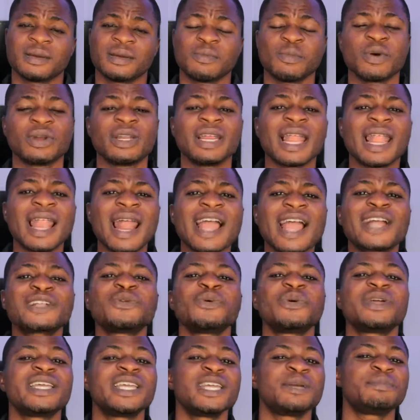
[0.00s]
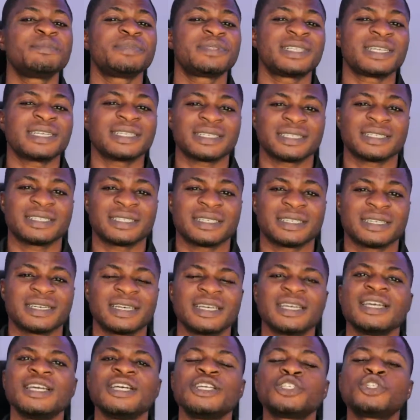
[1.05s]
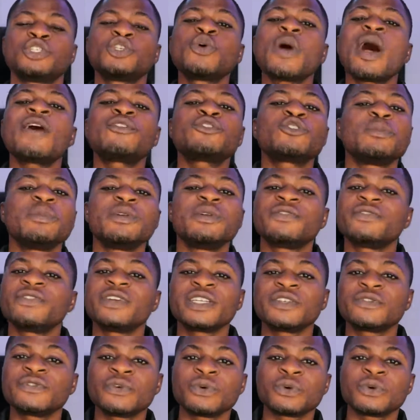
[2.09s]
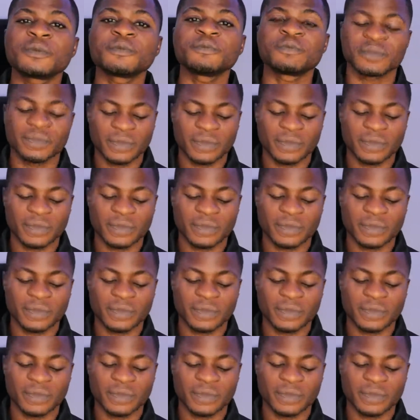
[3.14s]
but they like to keep things. So you have to be faithful,